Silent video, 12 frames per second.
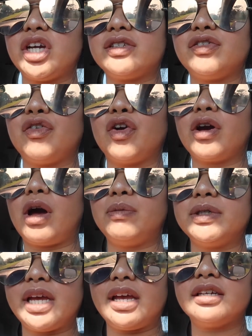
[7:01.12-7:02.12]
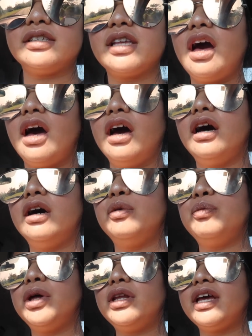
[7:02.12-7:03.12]
checked it for a couple days.
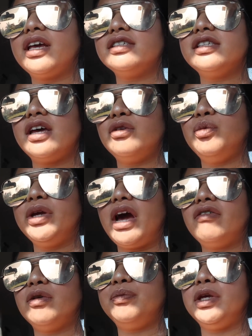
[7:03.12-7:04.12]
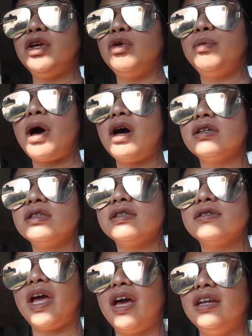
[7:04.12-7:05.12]
Um, like I said, we have a P O box,
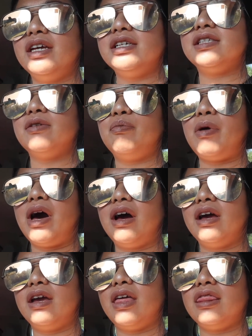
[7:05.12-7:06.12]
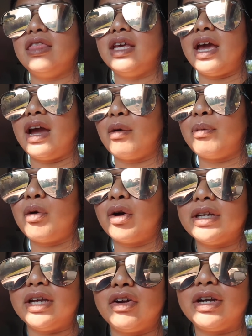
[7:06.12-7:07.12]
and it's by the
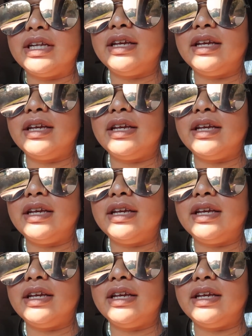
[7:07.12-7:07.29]
airport here in